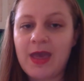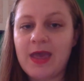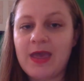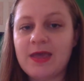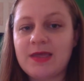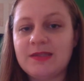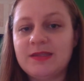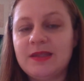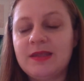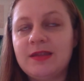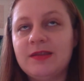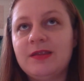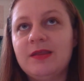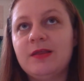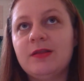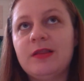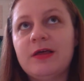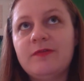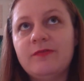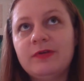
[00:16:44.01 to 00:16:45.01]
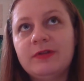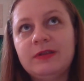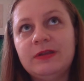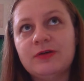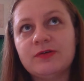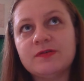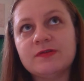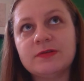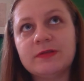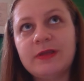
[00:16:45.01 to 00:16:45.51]
And then 11
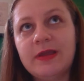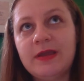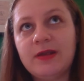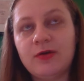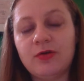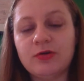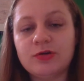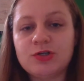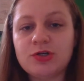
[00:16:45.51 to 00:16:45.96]
years later,